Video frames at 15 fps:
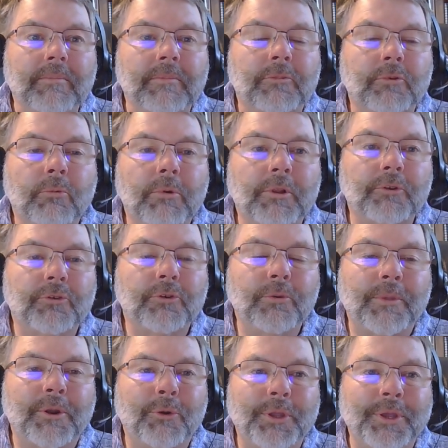So we'll assume
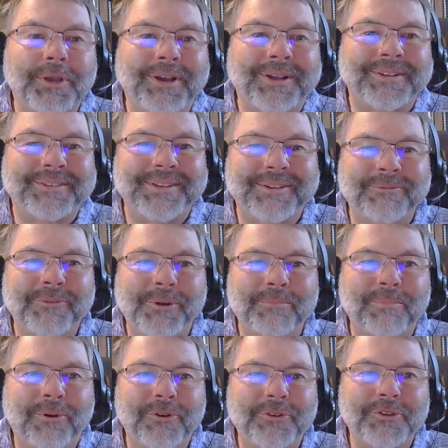that only one
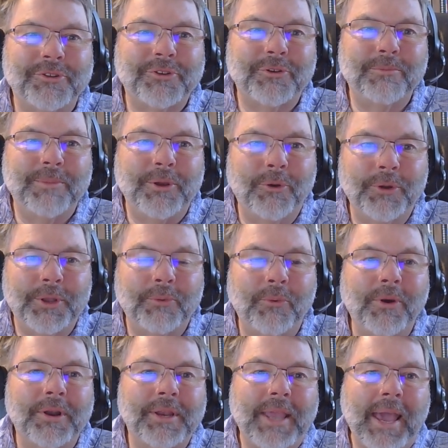purchase could be only
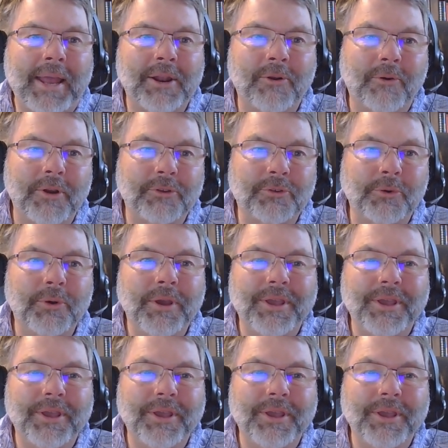one category. So